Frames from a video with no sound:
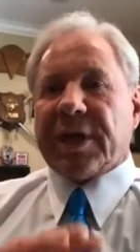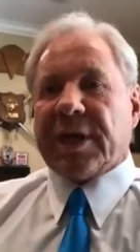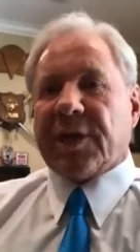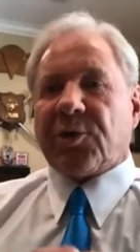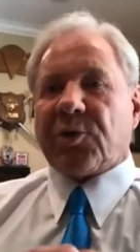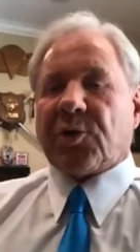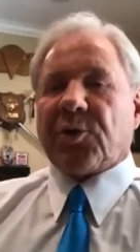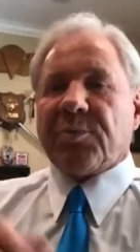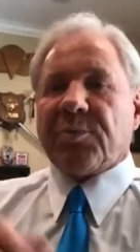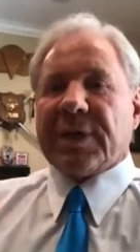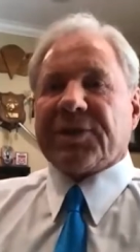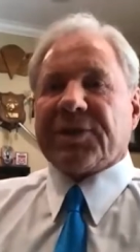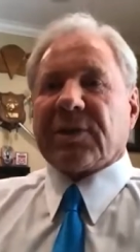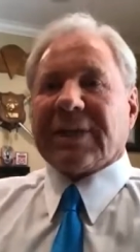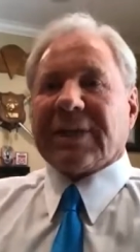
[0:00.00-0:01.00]

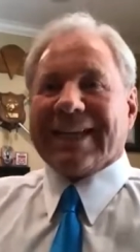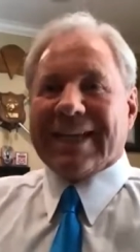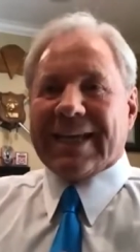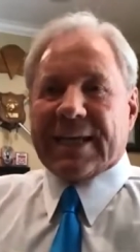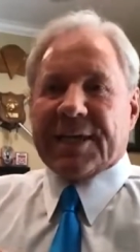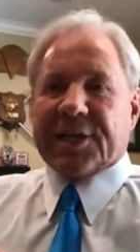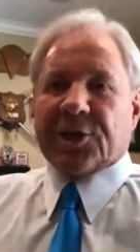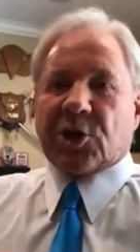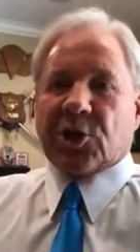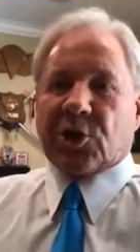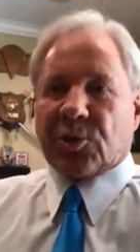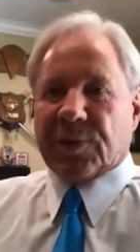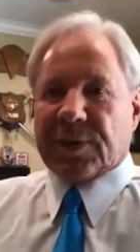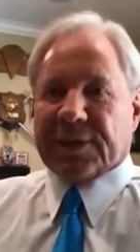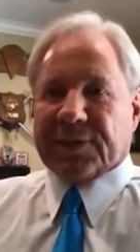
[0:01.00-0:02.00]
incrementally
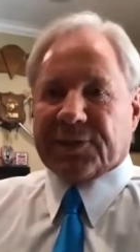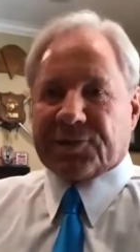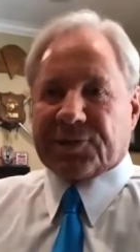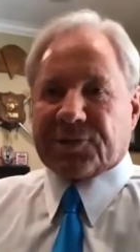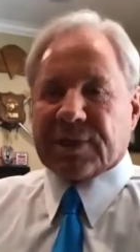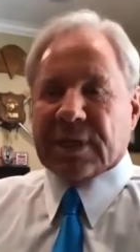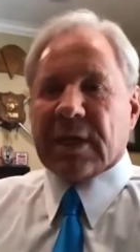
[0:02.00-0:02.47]
increase.